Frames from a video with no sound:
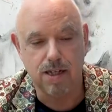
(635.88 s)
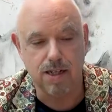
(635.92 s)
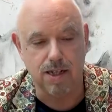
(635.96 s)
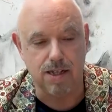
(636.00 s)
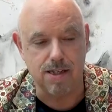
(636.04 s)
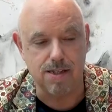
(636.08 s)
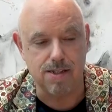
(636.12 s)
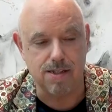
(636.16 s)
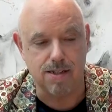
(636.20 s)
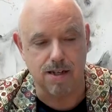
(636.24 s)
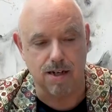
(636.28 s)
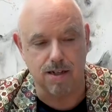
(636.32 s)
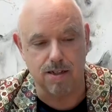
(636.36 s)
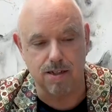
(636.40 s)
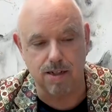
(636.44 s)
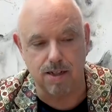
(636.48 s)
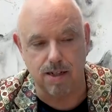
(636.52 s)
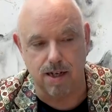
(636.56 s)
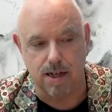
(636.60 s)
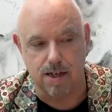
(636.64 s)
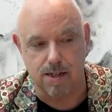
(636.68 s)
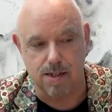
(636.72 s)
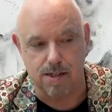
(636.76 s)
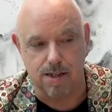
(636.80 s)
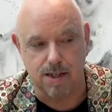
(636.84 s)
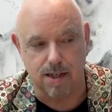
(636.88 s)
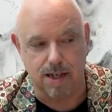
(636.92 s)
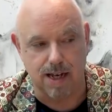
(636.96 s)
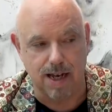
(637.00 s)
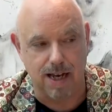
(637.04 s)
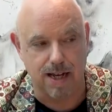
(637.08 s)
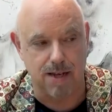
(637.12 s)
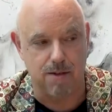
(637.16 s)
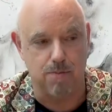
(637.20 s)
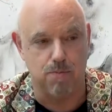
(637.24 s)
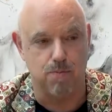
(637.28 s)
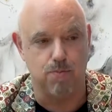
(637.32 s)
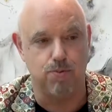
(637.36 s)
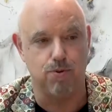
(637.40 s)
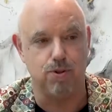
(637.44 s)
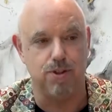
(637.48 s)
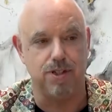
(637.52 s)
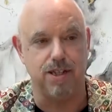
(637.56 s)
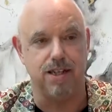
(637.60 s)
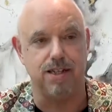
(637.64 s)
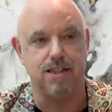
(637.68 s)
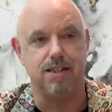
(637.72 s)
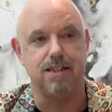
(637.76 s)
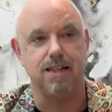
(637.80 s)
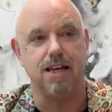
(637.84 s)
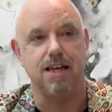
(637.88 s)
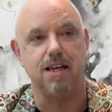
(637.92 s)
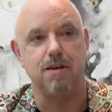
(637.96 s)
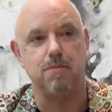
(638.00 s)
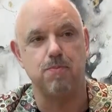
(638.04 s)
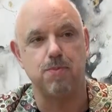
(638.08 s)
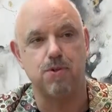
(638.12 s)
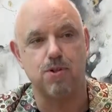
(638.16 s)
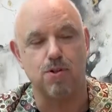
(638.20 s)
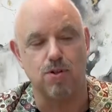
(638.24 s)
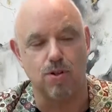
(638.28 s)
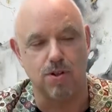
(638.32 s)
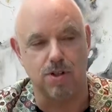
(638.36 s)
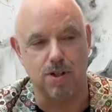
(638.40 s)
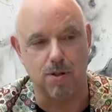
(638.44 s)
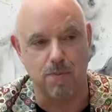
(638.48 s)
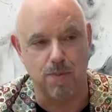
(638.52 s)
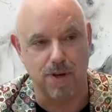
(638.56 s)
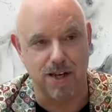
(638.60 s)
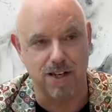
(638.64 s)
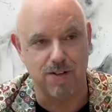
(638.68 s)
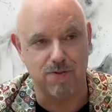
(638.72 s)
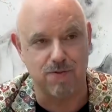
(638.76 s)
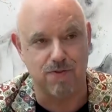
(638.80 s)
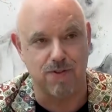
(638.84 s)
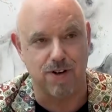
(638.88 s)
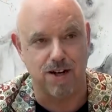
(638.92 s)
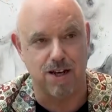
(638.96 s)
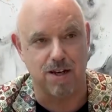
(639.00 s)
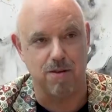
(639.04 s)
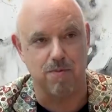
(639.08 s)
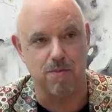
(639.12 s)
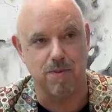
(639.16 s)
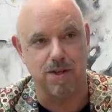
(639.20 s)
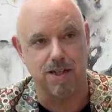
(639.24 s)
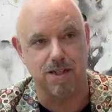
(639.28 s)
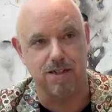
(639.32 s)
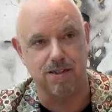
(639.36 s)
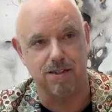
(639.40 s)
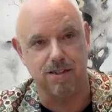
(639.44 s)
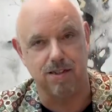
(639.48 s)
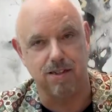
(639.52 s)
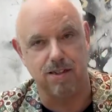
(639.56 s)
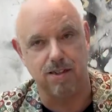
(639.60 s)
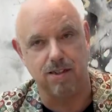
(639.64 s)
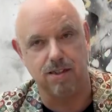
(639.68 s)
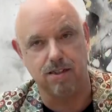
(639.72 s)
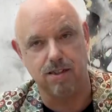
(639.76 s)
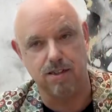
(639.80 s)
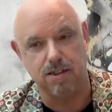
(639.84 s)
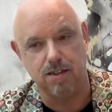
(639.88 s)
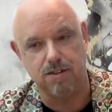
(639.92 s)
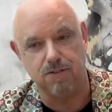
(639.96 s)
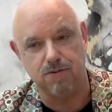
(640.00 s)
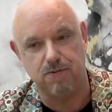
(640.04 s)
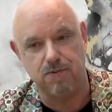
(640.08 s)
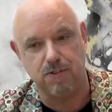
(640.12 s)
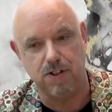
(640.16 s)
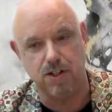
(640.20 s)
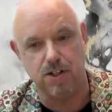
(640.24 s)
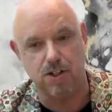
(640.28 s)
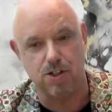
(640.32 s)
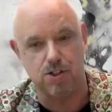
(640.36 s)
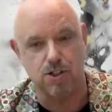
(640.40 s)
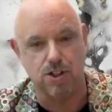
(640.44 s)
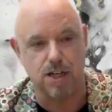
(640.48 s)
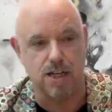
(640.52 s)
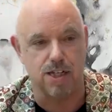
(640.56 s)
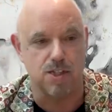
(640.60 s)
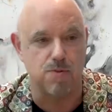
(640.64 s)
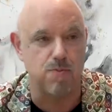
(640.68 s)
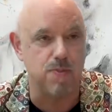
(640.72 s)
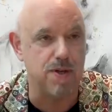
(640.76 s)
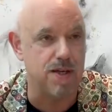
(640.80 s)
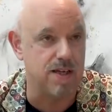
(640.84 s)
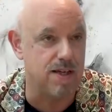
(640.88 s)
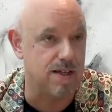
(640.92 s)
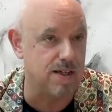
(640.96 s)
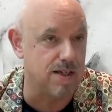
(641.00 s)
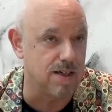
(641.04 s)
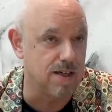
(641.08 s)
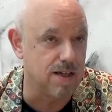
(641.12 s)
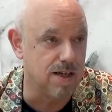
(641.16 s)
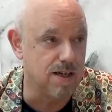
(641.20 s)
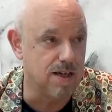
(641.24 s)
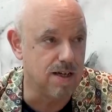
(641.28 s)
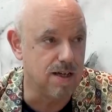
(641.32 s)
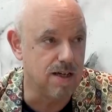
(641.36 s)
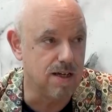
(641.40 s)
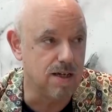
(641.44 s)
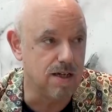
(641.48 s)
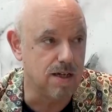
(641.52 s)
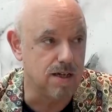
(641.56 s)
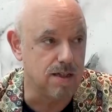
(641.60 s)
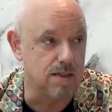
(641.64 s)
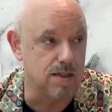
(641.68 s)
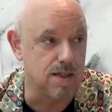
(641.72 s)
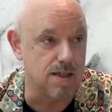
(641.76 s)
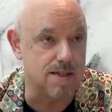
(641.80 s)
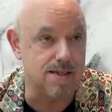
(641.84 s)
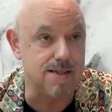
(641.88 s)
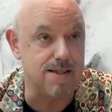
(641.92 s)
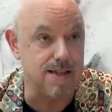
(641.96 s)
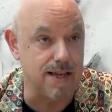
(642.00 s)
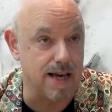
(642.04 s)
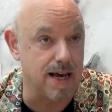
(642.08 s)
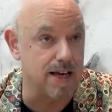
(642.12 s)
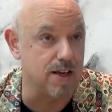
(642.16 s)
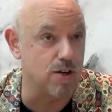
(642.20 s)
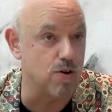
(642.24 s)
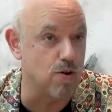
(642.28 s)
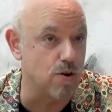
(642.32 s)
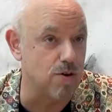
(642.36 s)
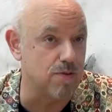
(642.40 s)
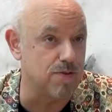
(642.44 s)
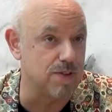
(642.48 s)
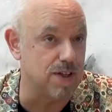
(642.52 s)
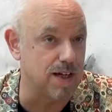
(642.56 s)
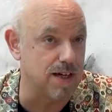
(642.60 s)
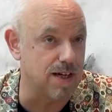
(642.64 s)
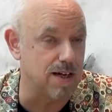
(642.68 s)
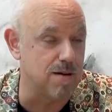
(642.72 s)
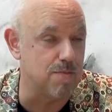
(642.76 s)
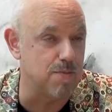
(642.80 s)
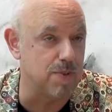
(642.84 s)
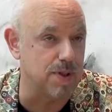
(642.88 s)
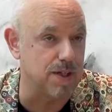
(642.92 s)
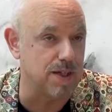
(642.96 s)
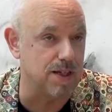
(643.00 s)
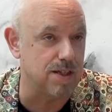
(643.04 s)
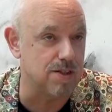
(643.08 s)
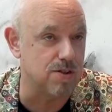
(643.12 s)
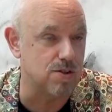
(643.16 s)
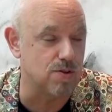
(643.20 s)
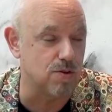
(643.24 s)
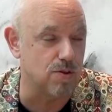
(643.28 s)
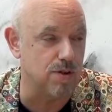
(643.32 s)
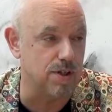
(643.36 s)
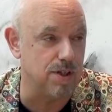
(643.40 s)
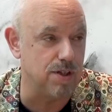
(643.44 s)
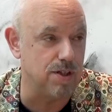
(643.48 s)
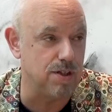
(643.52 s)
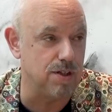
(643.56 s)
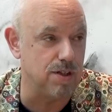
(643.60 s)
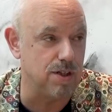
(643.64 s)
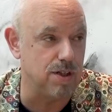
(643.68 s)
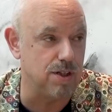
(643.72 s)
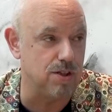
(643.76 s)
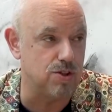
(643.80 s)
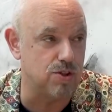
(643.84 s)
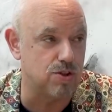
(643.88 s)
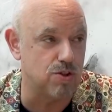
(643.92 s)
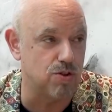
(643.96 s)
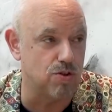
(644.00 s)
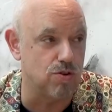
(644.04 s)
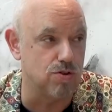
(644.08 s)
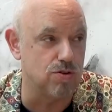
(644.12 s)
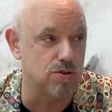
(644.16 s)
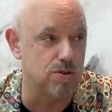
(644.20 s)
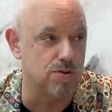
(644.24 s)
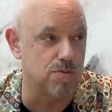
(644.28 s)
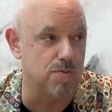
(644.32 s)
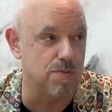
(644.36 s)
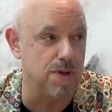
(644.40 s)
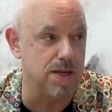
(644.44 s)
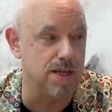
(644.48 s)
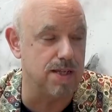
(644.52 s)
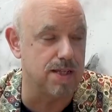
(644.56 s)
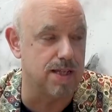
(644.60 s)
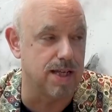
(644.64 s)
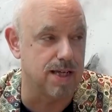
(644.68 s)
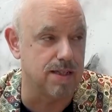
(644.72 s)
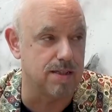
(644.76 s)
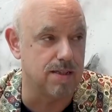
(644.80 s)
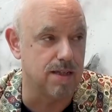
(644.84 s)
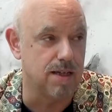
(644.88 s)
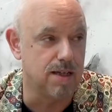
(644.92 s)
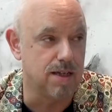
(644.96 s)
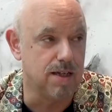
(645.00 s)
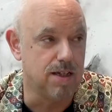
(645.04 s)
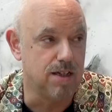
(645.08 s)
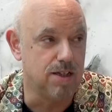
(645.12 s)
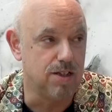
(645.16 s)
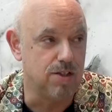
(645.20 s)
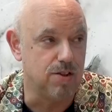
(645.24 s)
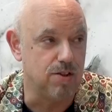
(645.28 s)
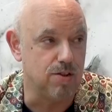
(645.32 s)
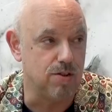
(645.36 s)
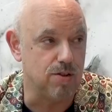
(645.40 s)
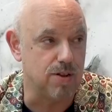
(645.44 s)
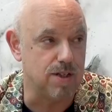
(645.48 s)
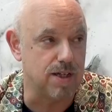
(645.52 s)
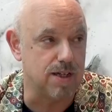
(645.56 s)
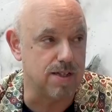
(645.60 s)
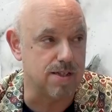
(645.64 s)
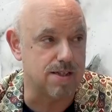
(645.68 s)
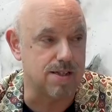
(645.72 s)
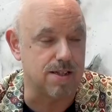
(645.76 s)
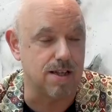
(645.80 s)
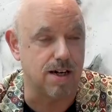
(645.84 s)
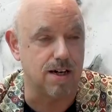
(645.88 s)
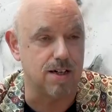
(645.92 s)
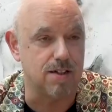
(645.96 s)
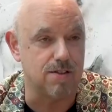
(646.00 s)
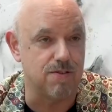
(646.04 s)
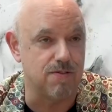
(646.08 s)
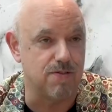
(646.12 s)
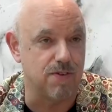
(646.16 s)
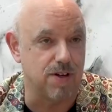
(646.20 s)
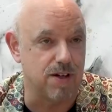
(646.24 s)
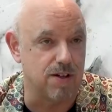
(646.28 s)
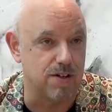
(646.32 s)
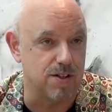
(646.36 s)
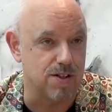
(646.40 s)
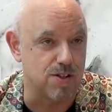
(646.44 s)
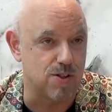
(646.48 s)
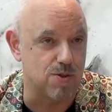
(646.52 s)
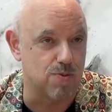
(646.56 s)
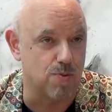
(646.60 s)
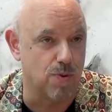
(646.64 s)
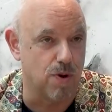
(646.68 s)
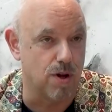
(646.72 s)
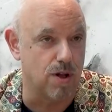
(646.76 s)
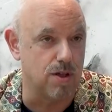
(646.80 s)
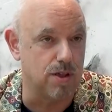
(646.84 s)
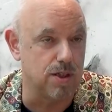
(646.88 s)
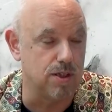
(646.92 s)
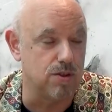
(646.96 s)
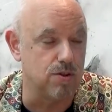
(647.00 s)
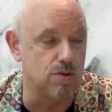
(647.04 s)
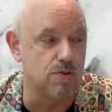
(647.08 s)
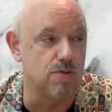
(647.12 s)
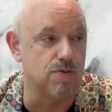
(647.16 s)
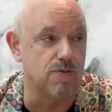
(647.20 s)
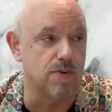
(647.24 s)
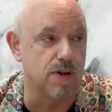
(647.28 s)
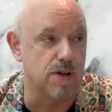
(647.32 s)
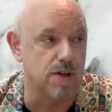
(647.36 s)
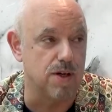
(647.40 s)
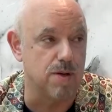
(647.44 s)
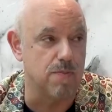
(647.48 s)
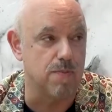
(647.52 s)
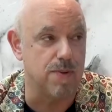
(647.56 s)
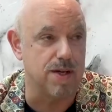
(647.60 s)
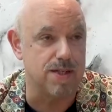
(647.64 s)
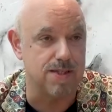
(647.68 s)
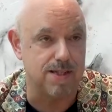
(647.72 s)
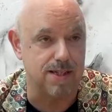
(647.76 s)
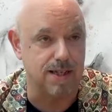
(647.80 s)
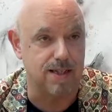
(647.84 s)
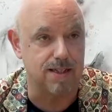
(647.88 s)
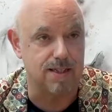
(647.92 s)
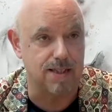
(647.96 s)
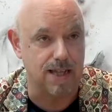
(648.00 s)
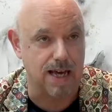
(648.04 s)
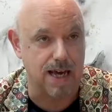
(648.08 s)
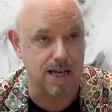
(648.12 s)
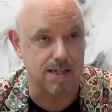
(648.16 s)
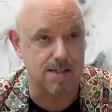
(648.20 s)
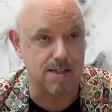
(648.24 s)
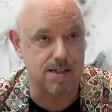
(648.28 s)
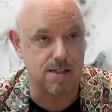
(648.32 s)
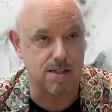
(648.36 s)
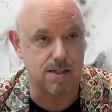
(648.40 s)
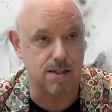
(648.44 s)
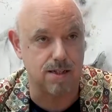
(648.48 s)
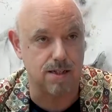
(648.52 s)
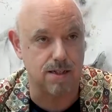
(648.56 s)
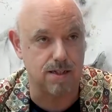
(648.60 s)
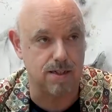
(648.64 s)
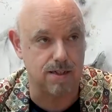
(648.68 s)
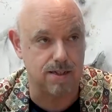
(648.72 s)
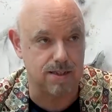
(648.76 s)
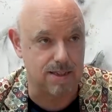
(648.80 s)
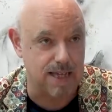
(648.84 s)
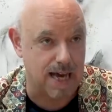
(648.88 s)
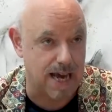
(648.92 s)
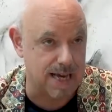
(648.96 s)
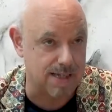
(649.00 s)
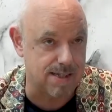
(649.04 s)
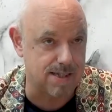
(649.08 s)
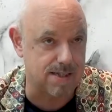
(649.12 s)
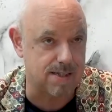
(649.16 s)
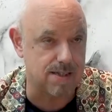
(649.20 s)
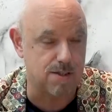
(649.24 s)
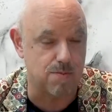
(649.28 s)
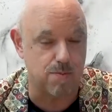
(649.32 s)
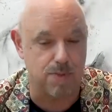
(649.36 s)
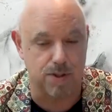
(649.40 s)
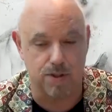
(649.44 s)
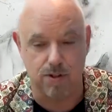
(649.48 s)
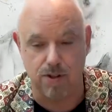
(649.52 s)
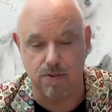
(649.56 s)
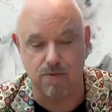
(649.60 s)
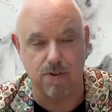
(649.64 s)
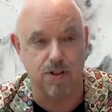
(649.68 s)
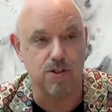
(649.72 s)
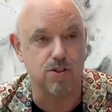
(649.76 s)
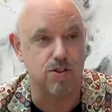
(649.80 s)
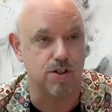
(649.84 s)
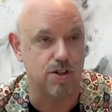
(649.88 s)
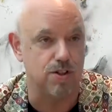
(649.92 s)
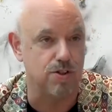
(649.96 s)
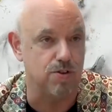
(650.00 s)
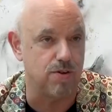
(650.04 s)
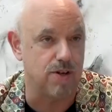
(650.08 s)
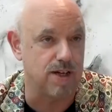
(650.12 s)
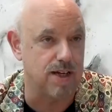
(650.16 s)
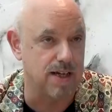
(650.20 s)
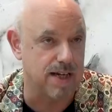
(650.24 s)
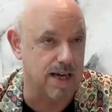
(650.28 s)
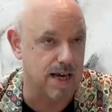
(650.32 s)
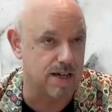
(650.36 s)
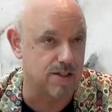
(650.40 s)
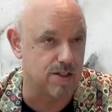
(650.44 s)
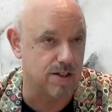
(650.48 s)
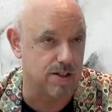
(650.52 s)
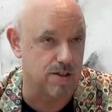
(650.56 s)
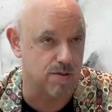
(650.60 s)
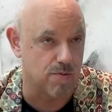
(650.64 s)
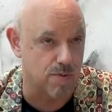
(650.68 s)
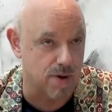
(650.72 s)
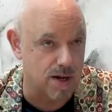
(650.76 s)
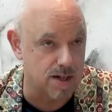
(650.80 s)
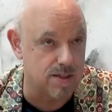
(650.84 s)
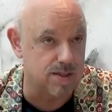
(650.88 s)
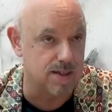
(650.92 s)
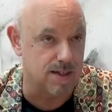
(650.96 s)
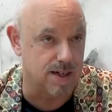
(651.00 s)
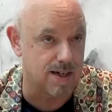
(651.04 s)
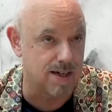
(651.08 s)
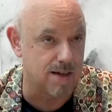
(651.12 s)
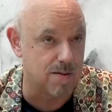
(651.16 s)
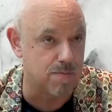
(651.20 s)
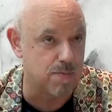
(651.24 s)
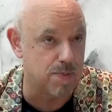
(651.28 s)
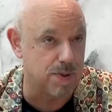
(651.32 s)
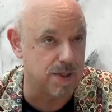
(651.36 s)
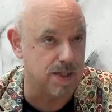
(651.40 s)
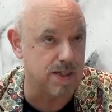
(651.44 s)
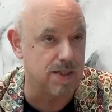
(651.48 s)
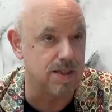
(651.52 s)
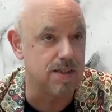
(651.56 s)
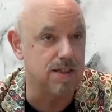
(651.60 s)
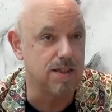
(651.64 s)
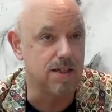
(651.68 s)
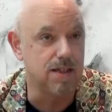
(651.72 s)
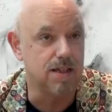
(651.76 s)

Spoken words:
He started as a guy putting tapes on a mainframe, and he finished as being the CIO of the company. So he showed me that you can start very small and do very basic tasks, but eventually you can actually run the company